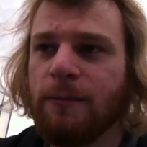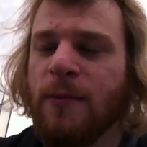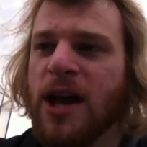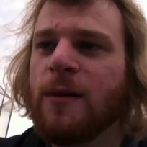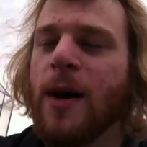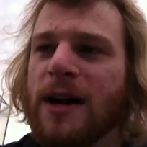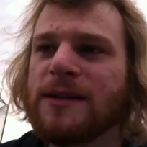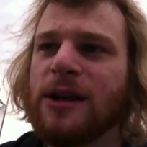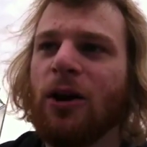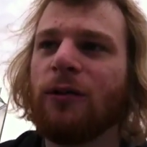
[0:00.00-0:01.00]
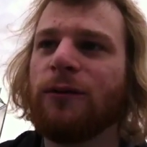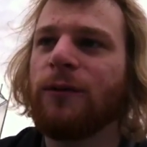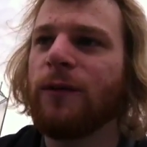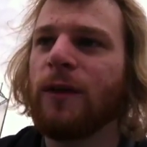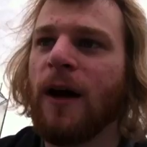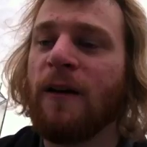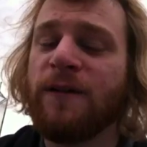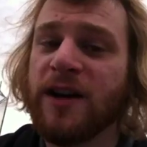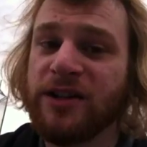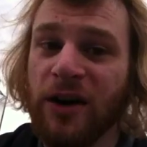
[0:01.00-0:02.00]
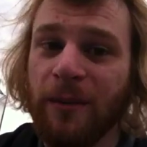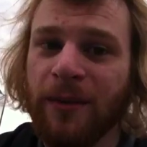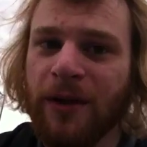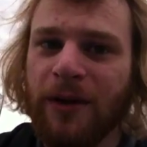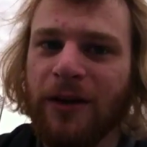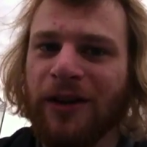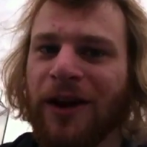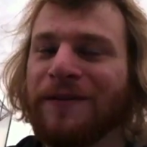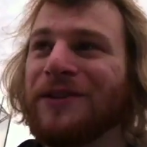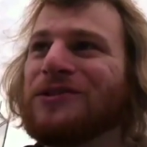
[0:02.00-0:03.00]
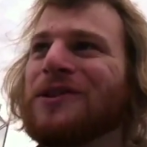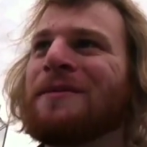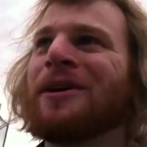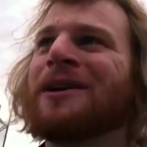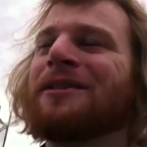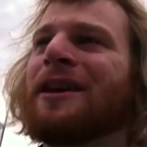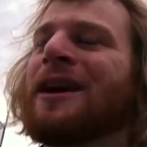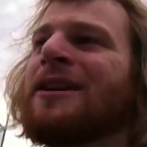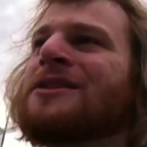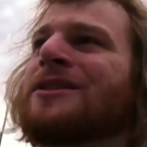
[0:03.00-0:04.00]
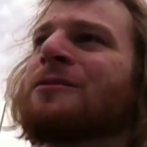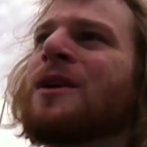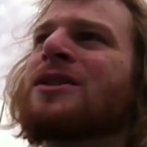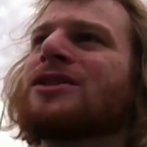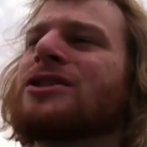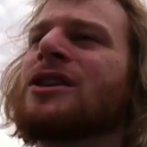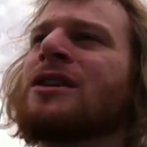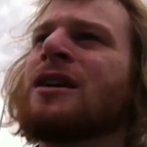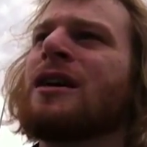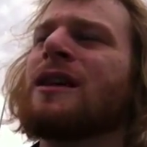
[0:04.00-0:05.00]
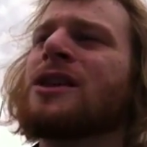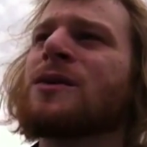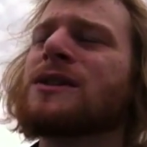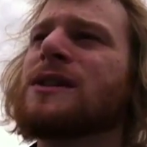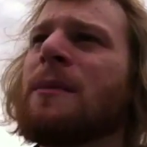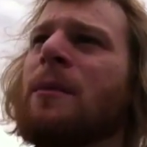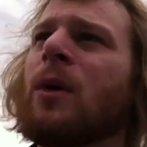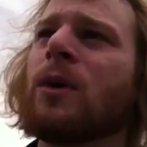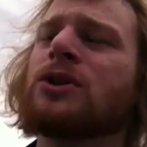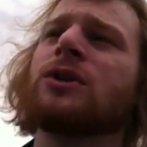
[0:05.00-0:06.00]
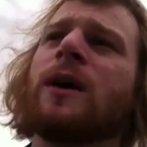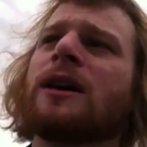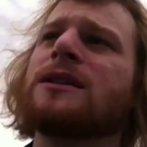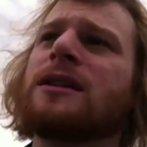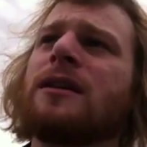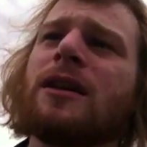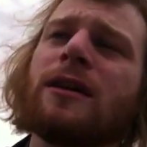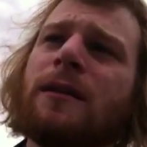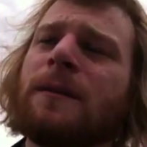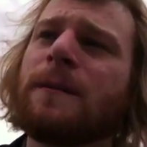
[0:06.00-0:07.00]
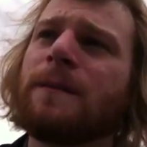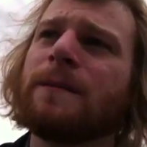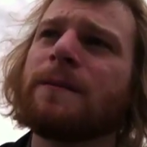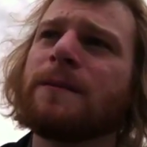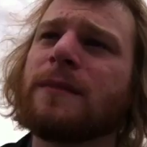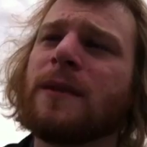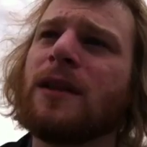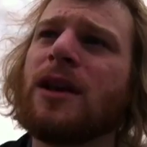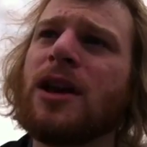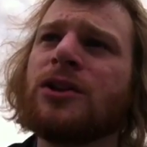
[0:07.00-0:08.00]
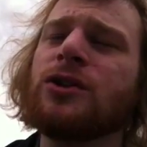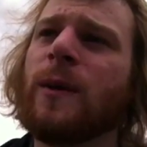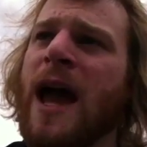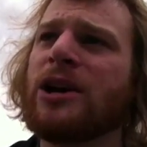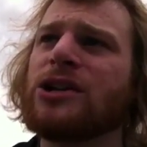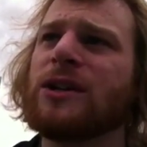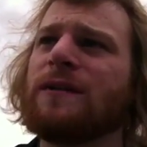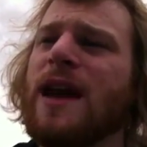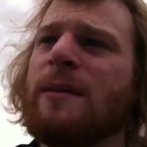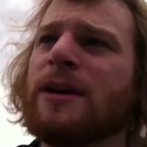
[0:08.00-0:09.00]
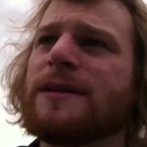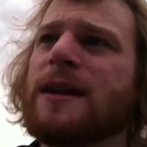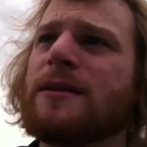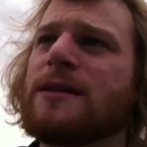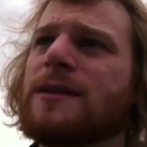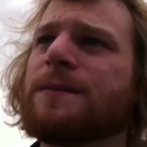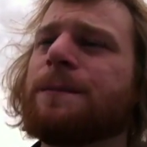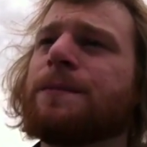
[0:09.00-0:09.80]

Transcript: make myself a victim of YouTube or anything. I just wish that there was some more direct interaction, if that makes sense.